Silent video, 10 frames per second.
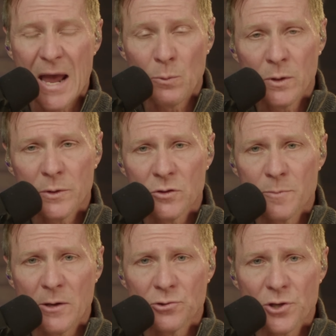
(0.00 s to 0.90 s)
I wonder what those
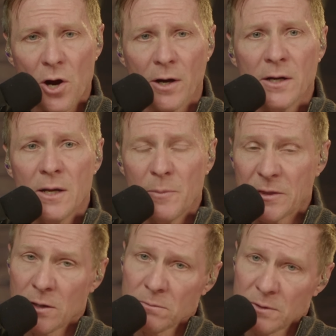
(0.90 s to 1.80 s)
measures are, but
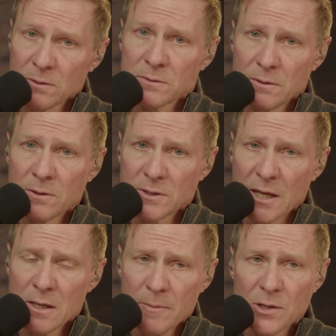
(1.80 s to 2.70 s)
they're
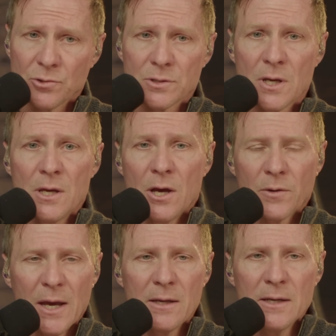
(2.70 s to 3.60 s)
taking measures,
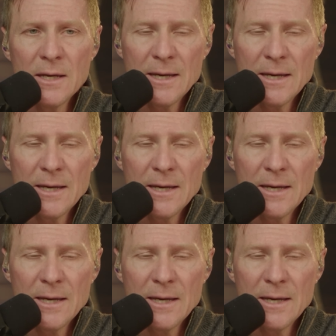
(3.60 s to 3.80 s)
okay?